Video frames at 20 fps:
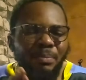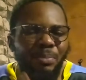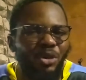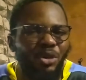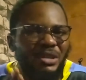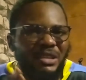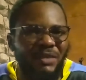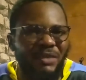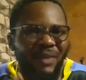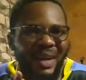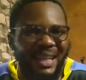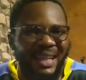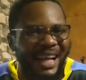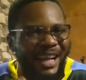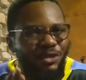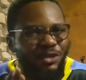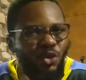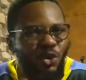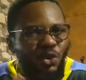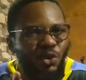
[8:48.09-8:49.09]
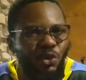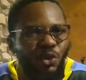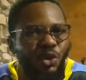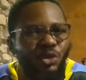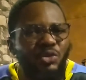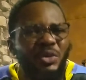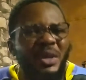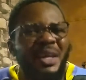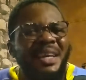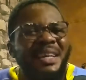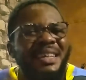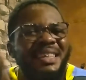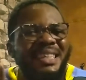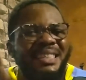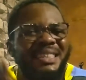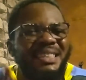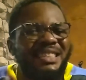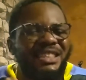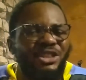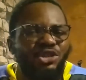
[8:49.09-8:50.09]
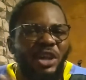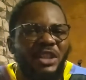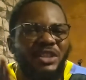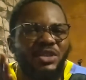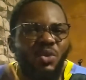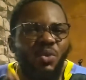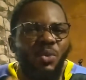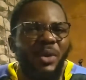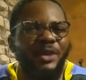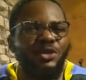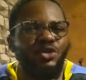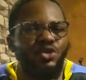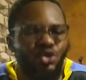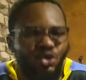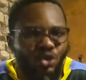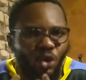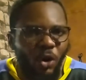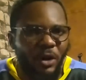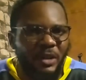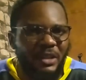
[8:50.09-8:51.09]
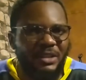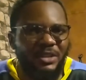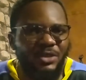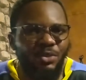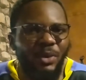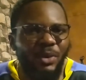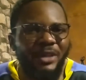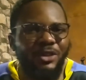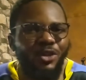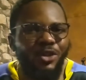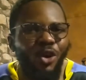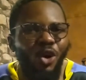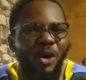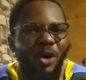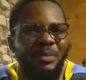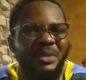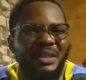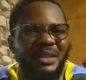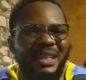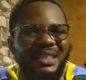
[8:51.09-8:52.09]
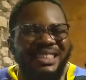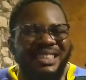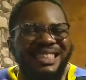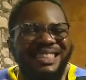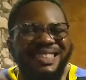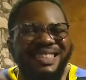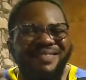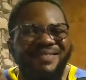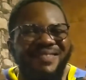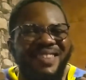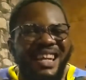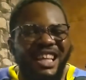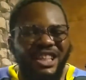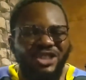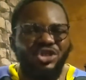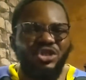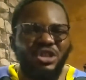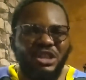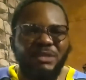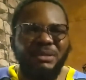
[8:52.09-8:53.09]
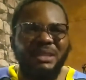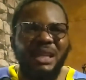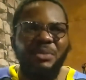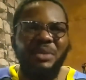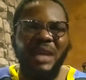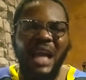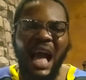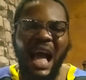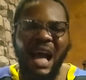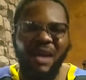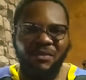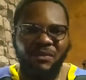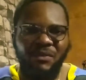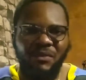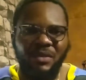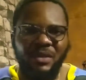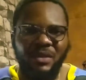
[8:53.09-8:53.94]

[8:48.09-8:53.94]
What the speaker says: Plus the fact that I don't know you, it is just the way you talk, it's the way you communicate, it's the relationship that we have.